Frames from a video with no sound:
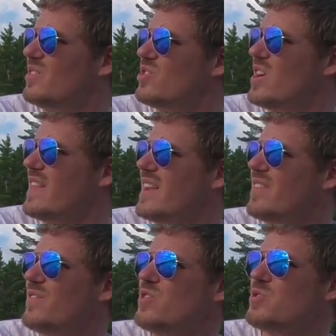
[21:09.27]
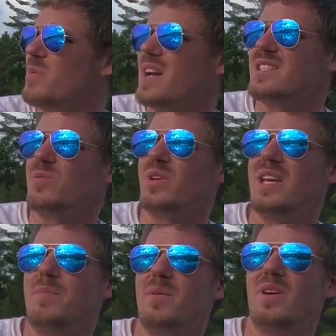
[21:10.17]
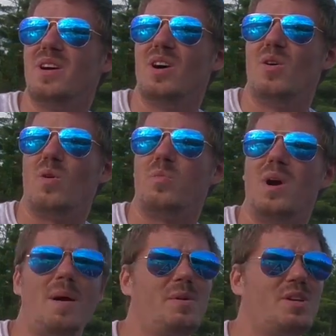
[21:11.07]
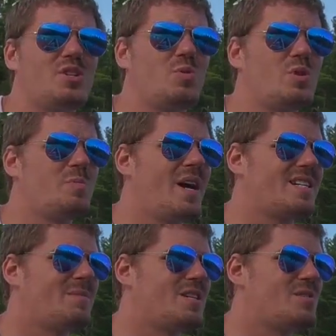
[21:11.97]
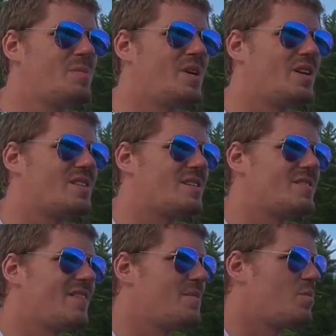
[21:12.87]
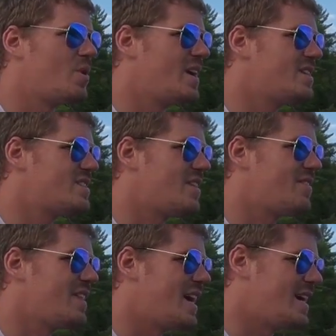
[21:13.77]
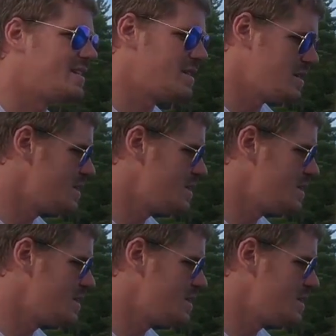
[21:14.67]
We'll try that in a few spots, and we're probably going to switch back to my spinner because I was having more hits off that.